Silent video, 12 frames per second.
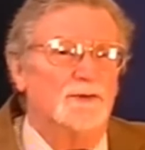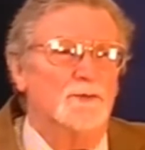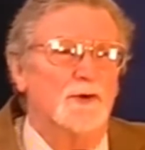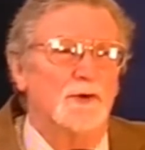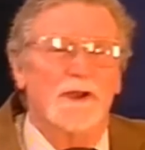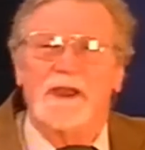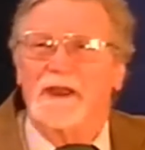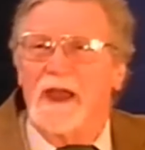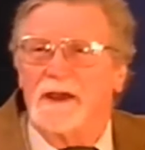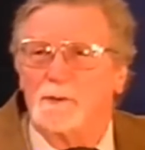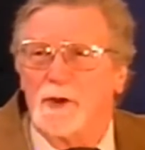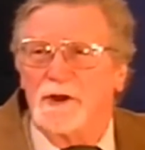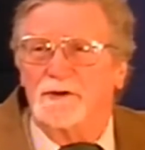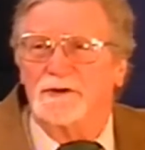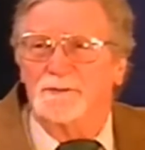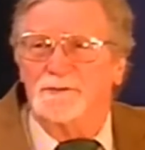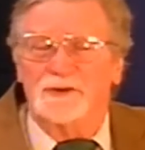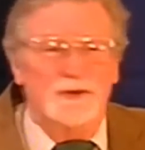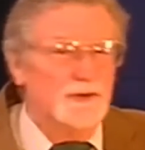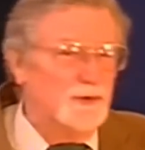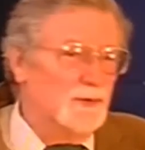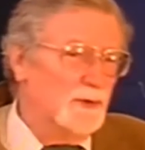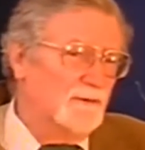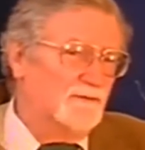Good morning and welcome
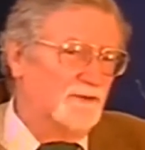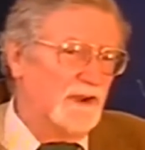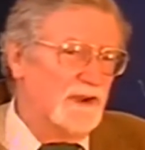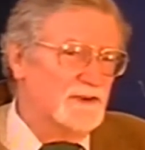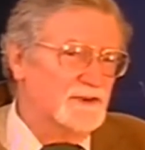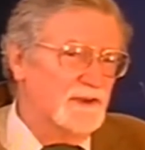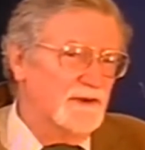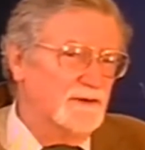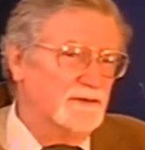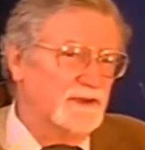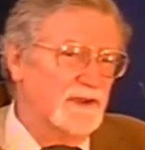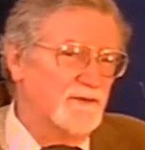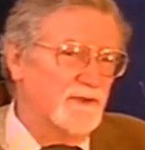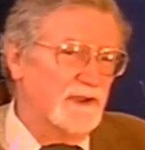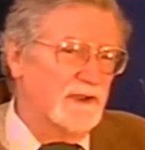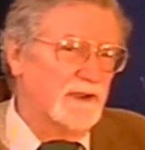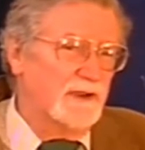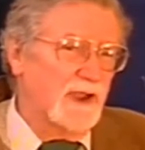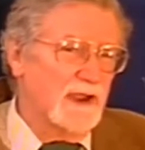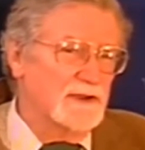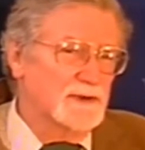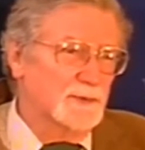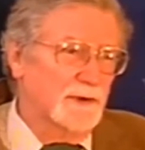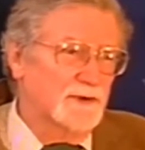to Felixstowe TV
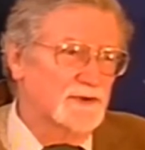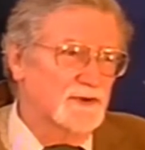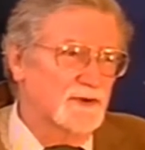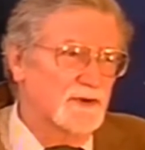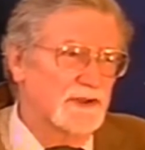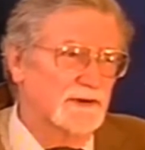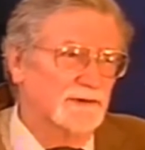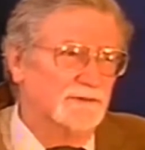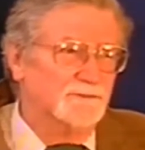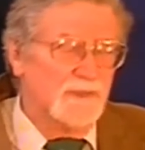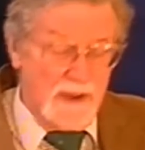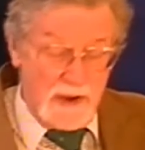Gainsborough studio.